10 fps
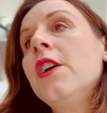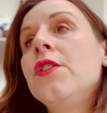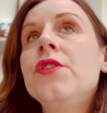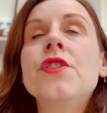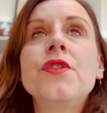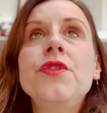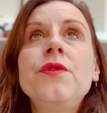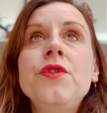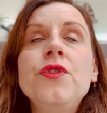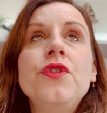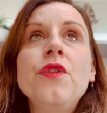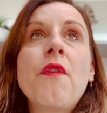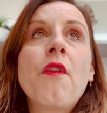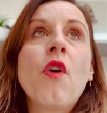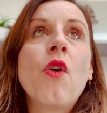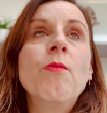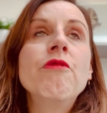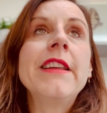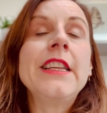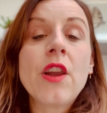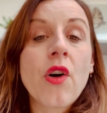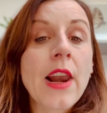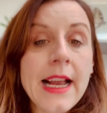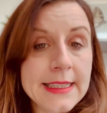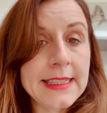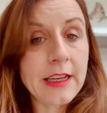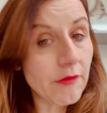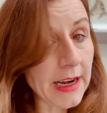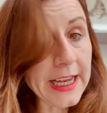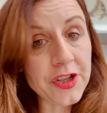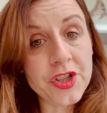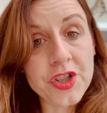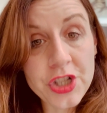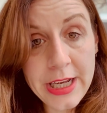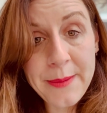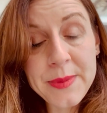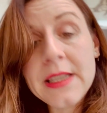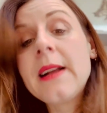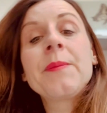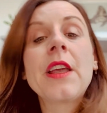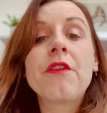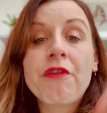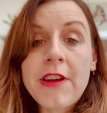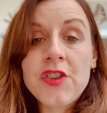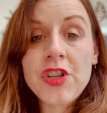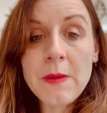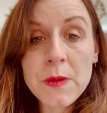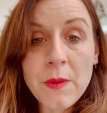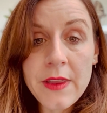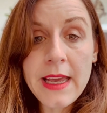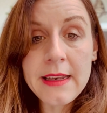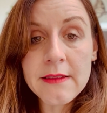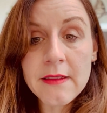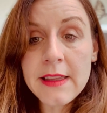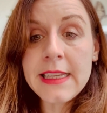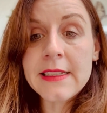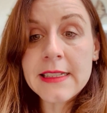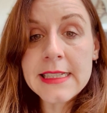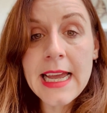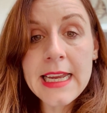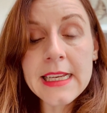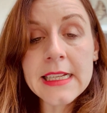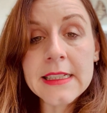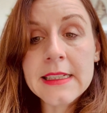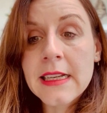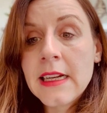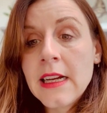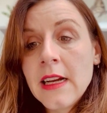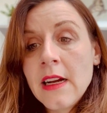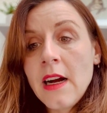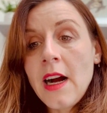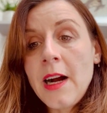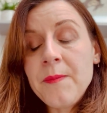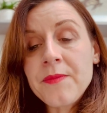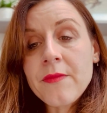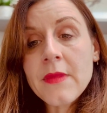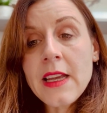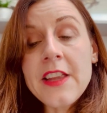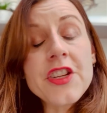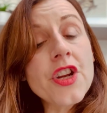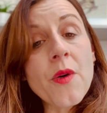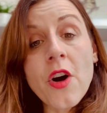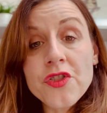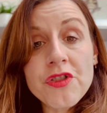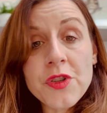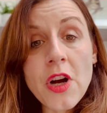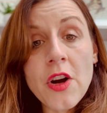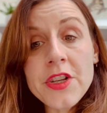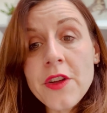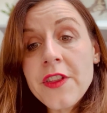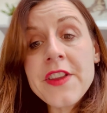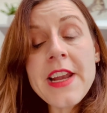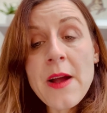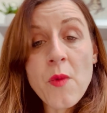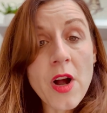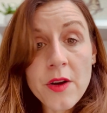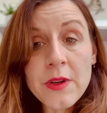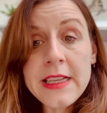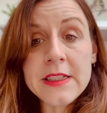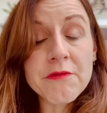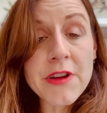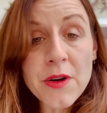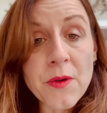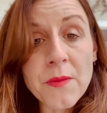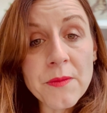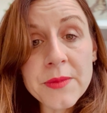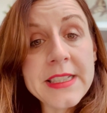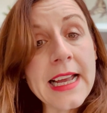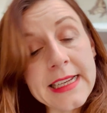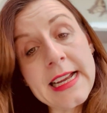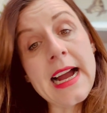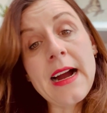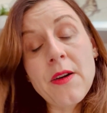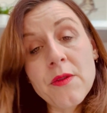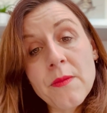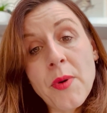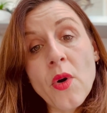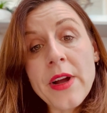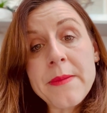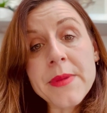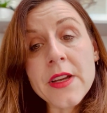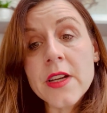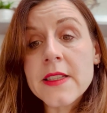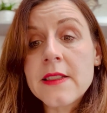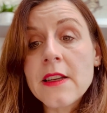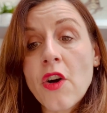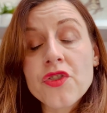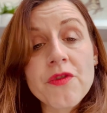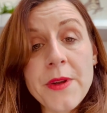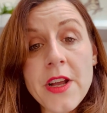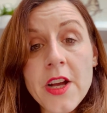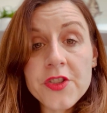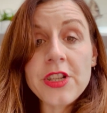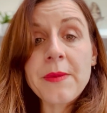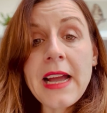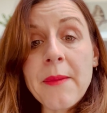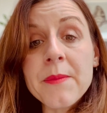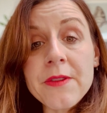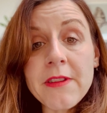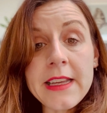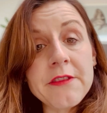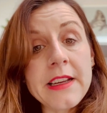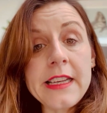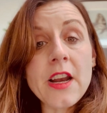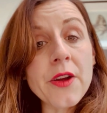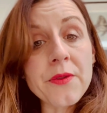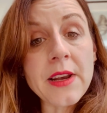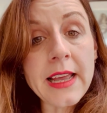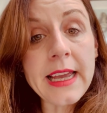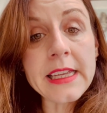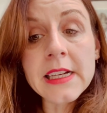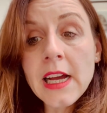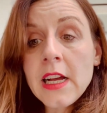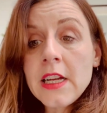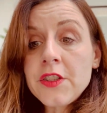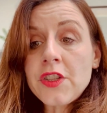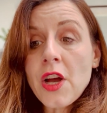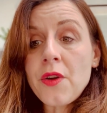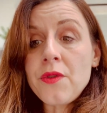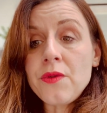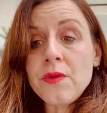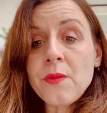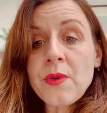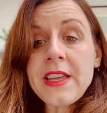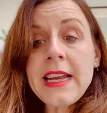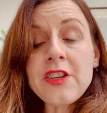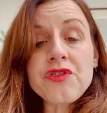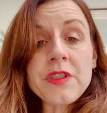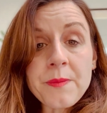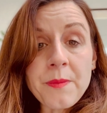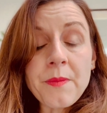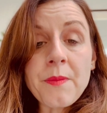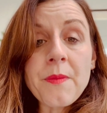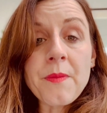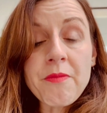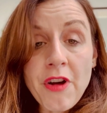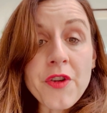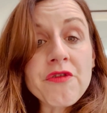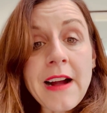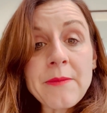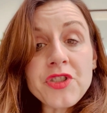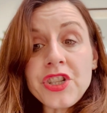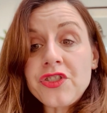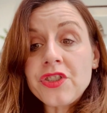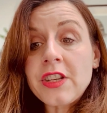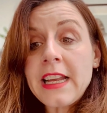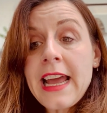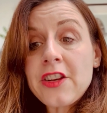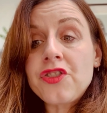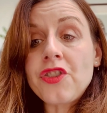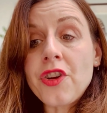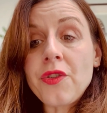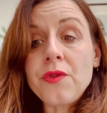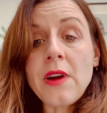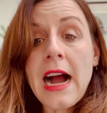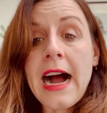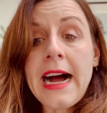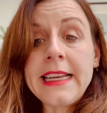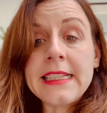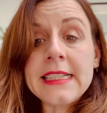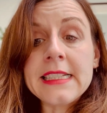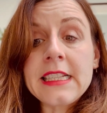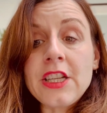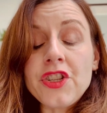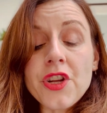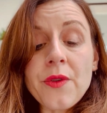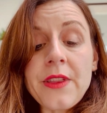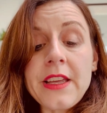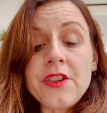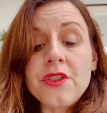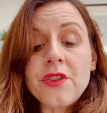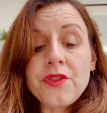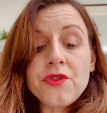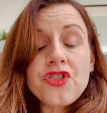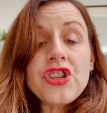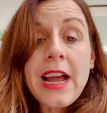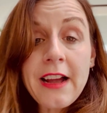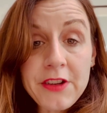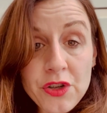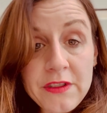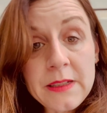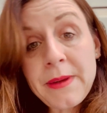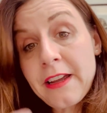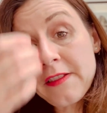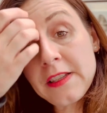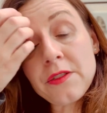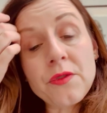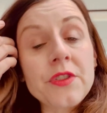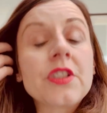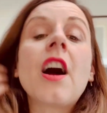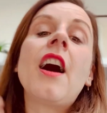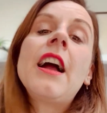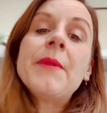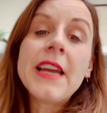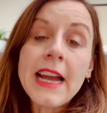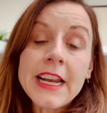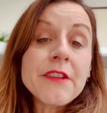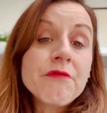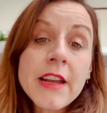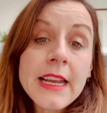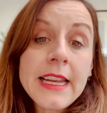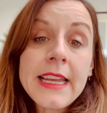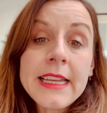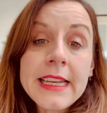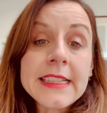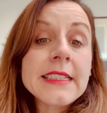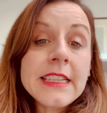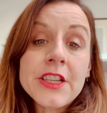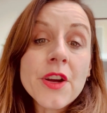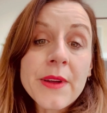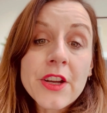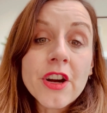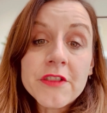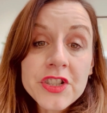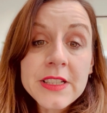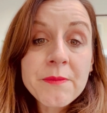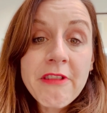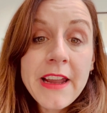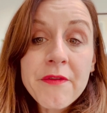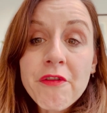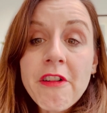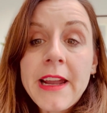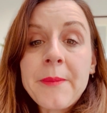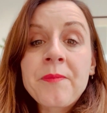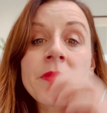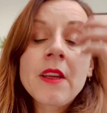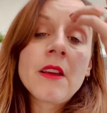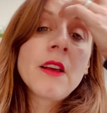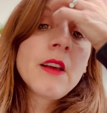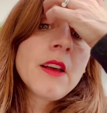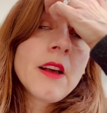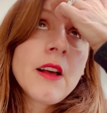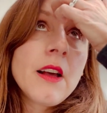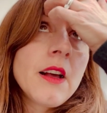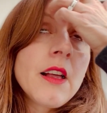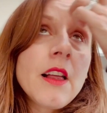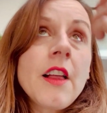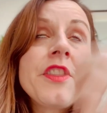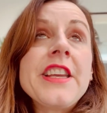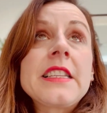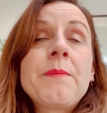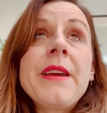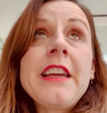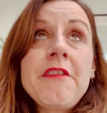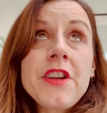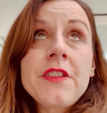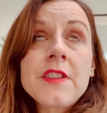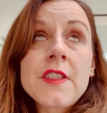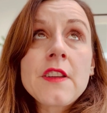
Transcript: You know, you you do form really long-lasting relationships and friendships within these containers. Um, and you know, entre uh, you know, the, the network is a real standout point because entrepreneurship can be really, really lonely. So within Andrea's program she just connects you and you know you sharing your experiences all the time and it really is you know encourages bravery the experience